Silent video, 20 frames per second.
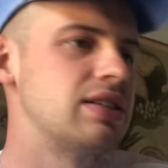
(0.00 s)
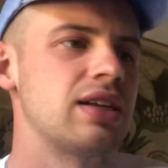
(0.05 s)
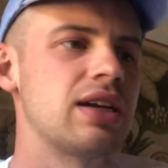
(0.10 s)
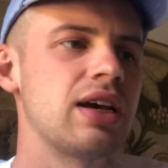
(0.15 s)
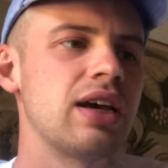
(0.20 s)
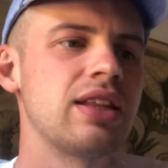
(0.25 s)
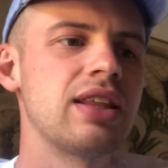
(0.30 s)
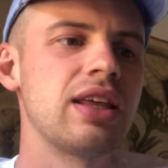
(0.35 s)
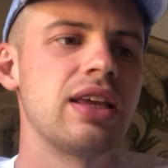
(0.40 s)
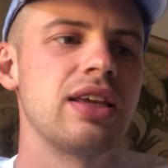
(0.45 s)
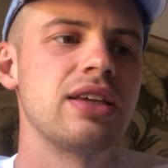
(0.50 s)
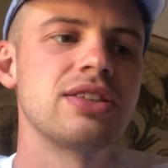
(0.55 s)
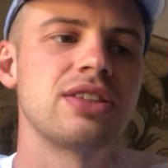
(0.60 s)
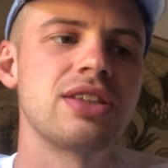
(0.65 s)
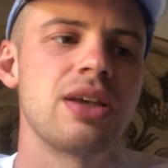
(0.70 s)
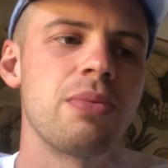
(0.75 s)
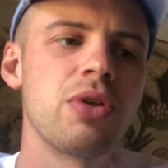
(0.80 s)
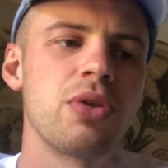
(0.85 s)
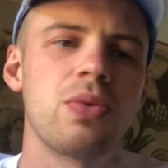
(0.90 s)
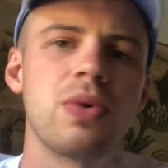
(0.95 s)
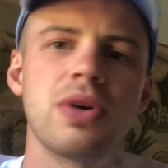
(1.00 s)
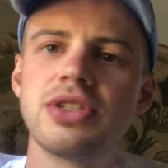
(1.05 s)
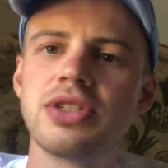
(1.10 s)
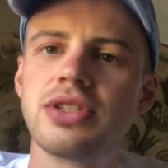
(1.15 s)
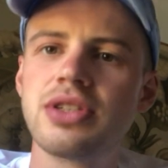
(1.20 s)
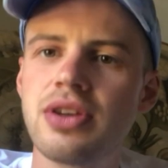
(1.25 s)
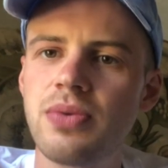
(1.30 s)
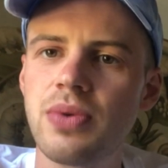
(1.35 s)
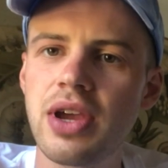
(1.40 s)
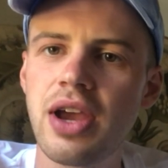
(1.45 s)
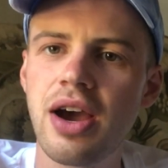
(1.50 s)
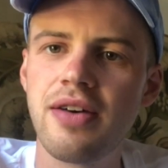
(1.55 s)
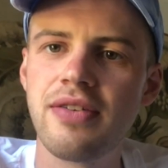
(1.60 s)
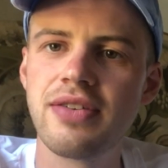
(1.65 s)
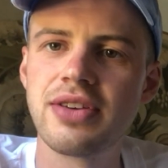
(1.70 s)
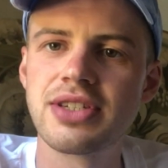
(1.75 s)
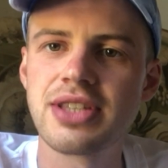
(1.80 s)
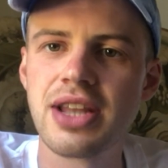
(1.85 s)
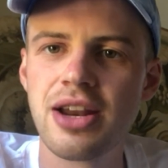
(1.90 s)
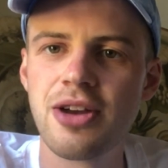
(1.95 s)
I think some of the ones that we
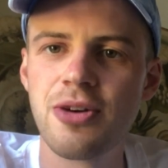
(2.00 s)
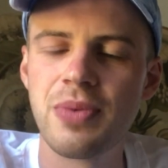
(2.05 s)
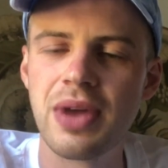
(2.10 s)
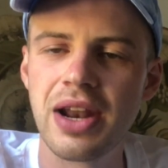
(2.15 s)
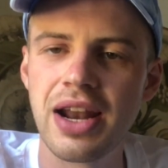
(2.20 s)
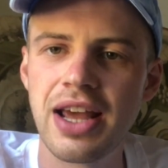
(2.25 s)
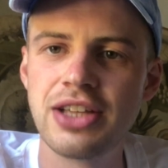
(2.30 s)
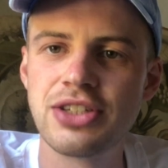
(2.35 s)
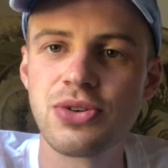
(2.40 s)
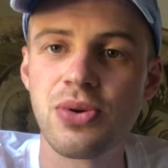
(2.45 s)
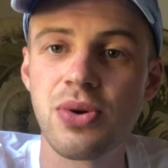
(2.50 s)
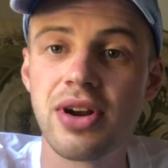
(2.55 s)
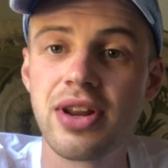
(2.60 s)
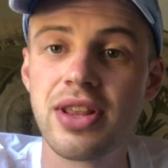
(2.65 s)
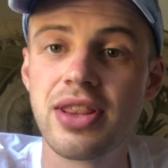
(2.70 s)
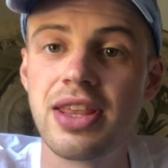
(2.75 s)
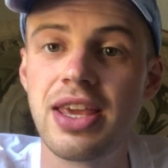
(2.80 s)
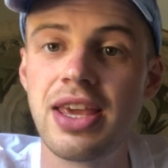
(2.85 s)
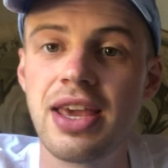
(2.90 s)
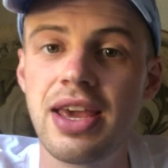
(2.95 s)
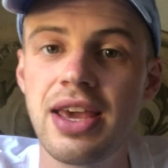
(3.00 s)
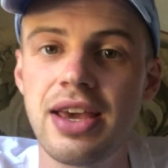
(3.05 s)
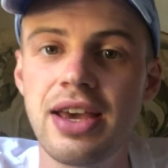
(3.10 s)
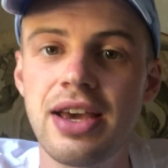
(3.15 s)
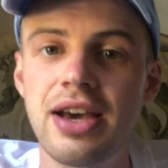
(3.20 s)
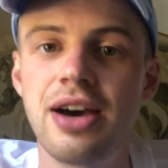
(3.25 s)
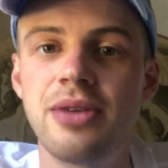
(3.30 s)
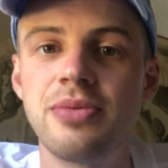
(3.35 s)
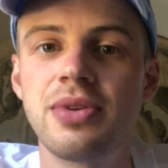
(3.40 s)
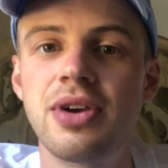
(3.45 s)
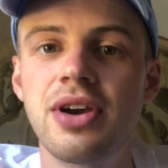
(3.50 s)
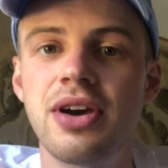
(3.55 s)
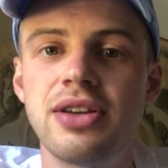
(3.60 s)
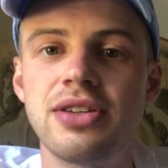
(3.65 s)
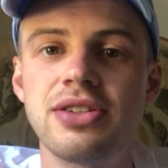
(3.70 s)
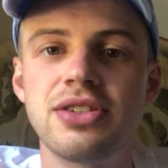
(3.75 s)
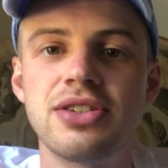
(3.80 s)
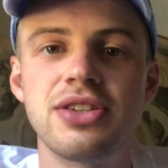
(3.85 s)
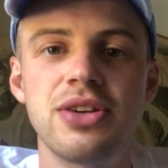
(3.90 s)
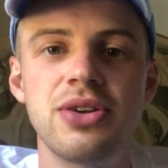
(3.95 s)
harvest a little bit later on in the year, I'm
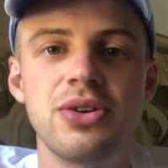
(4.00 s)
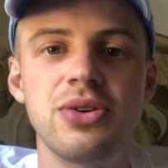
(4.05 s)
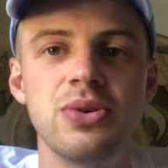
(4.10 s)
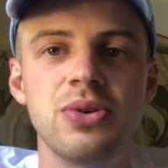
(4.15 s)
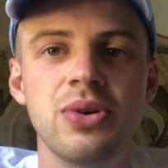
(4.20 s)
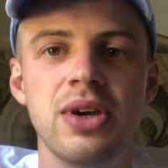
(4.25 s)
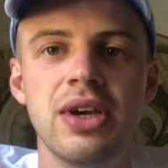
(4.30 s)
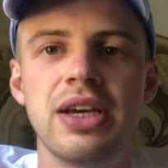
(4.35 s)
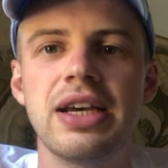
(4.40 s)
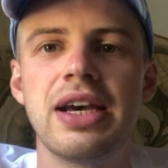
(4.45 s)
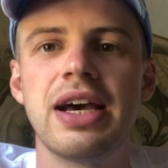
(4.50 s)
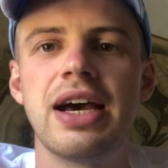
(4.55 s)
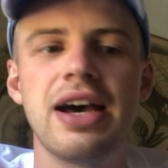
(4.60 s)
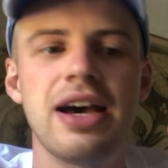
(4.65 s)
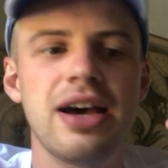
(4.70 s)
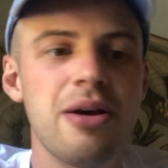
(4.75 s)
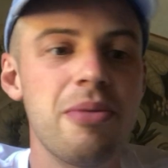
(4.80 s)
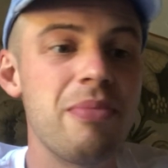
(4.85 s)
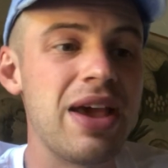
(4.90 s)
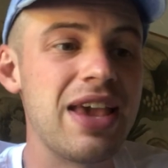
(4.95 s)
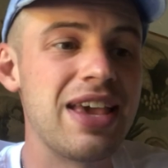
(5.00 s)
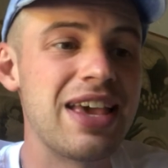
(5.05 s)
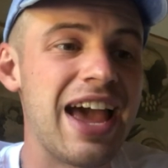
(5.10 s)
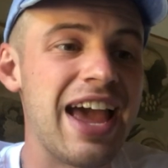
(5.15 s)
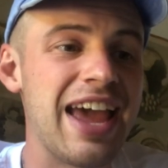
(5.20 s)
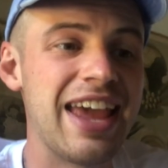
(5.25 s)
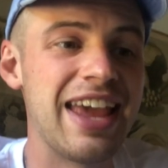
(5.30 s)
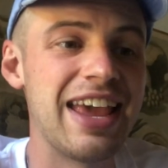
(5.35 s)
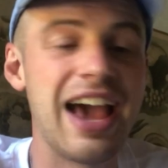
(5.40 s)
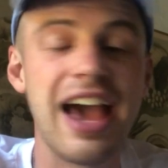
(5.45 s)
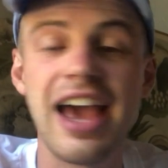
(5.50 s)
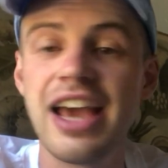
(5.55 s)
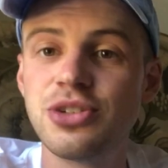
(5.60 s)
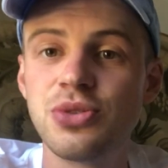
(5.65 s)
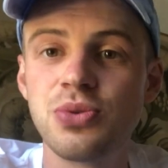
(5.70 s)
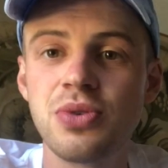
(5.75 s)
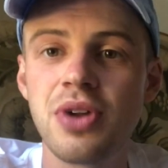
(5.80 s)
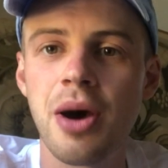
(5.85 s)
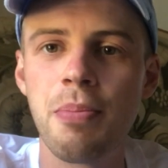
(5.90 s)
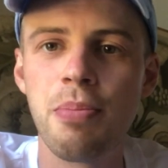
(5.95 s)
going to make a
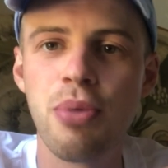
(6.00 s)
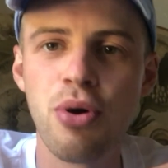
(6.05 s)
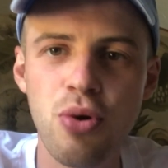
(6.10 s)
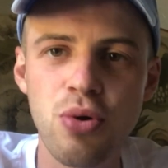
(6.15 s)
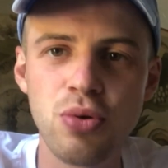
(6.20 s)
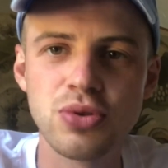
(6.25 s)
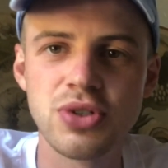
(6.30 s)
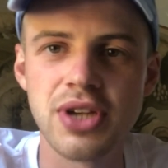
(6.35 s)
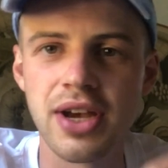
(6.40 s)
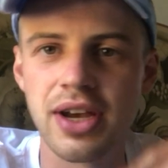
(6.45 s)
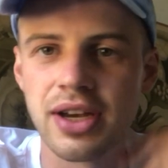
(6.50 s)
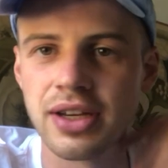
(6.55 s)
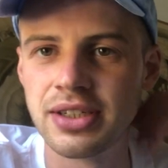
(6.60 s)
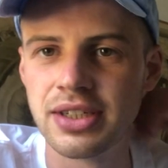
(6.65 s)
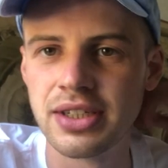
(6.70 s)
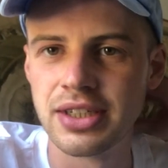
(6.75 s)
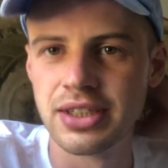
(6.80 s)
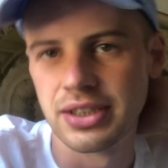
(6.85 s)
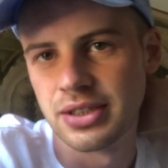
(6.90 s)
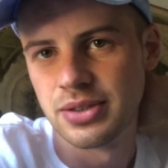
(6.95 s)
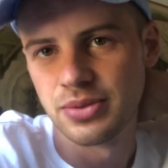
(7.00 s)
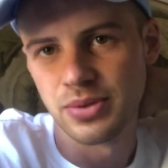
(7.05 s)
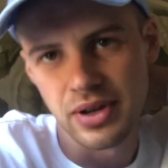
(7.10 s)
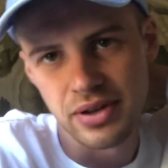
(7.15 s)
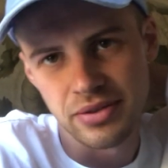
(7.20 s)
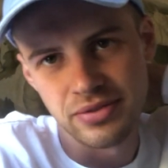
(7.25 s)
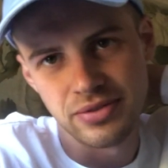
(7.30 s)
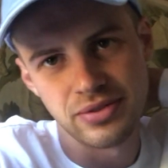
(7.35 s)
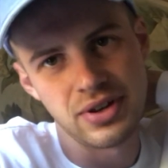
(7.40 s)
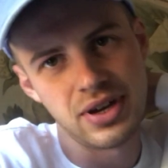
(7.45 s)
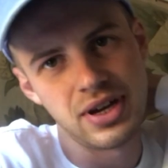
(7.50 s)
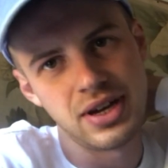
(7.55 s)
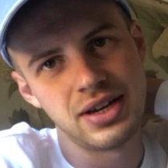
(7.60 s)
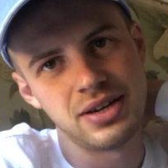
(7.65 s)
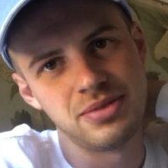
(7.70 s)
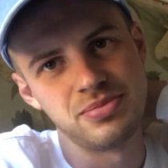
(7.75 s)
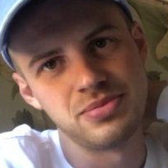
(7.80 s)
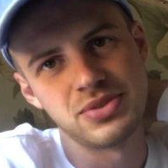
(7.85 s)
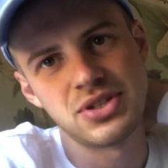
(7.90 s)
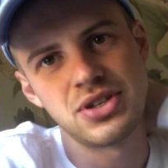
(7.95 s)
hazelnut porter with,
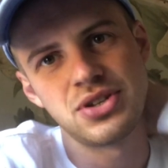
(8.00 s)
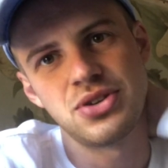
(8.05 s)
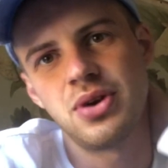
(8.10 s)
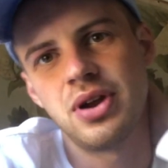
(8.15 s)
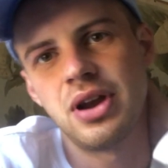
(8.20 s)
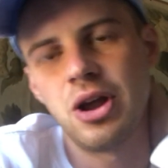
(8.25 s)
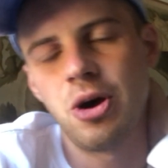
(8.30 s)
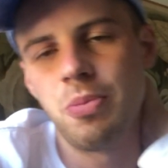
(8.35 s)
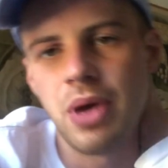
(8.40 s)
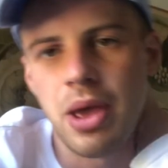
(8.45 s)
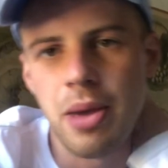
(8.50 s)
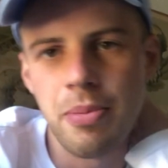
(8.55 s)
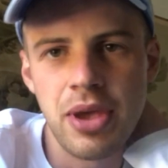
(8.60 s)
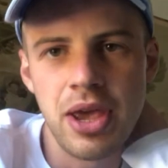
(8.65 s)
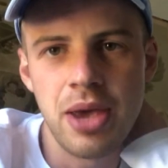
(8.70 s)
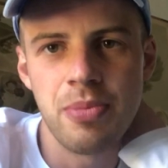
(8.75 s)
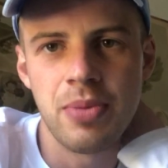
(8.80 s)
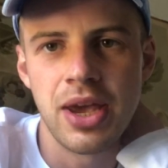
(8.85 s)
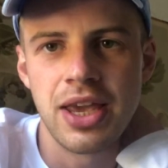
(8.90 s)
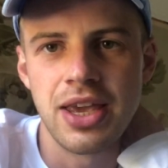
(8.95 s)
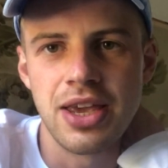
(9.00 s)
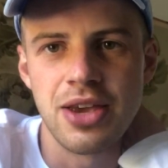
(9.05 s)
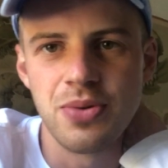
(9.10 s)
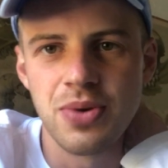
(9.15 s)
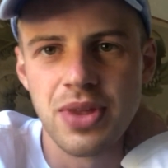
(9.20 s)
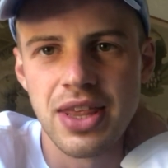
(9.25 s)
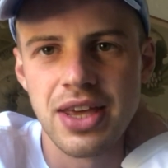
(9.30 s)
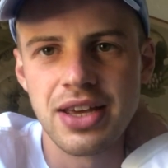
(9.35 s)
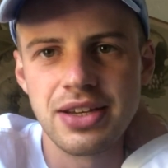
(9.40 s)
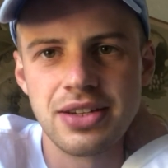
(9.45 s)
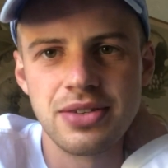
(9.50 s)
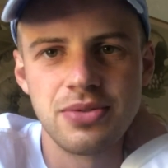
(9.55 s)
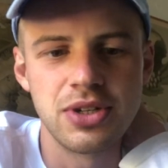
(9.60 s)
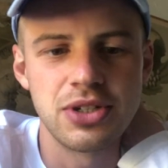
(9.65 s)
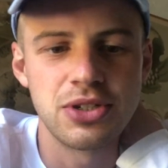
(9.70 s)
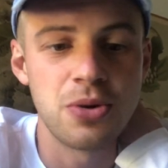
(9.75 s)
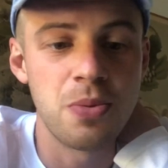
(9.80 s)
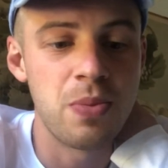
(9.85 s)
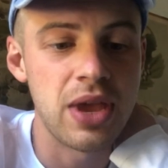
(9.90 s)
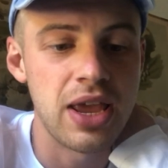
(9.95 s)
so do a little bit of beer making with it,
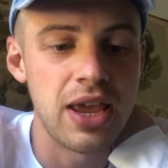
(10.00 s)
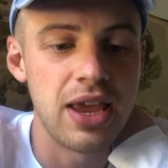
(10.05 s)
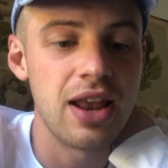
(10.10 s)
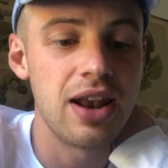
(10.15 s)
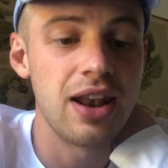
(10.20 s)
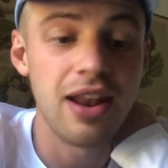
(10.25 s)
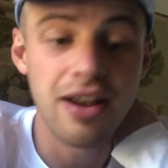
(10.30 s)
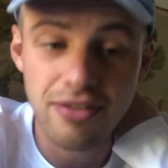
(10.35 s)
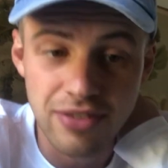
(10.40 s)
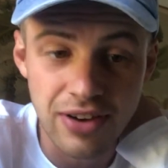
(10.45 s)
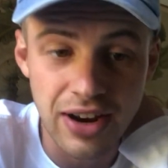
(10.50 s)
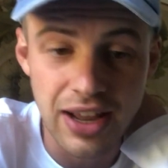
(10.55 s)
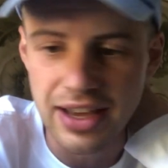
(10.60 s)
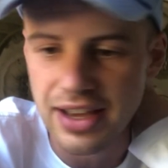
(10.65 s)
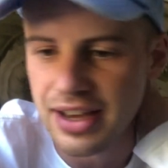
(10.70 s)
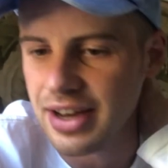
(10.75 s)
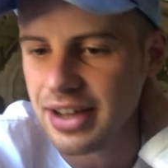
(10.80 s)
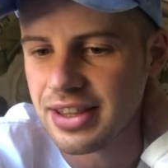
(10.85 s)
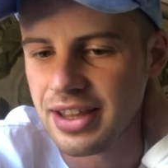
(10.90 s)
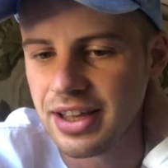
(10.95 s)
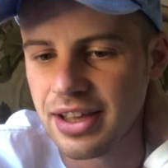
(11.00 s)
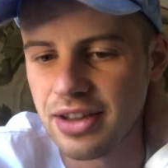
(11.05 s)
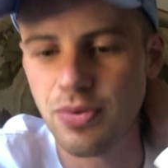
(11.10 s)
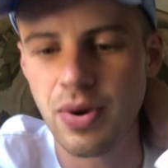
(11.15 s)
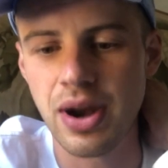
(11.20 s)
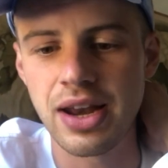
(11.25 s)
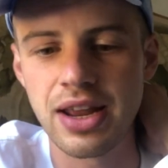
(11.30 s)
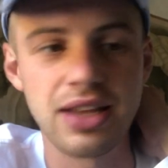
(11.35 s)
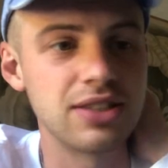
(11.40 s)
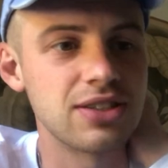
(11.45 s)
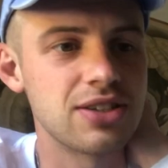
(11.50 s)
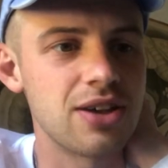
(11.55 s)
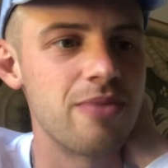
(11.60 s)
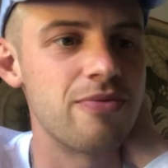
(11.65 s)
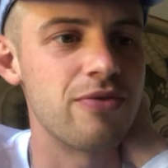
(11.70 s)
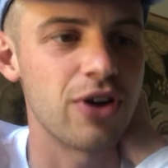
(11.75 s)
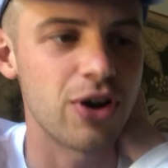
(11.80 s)
which will be lovely, I think, ready in time for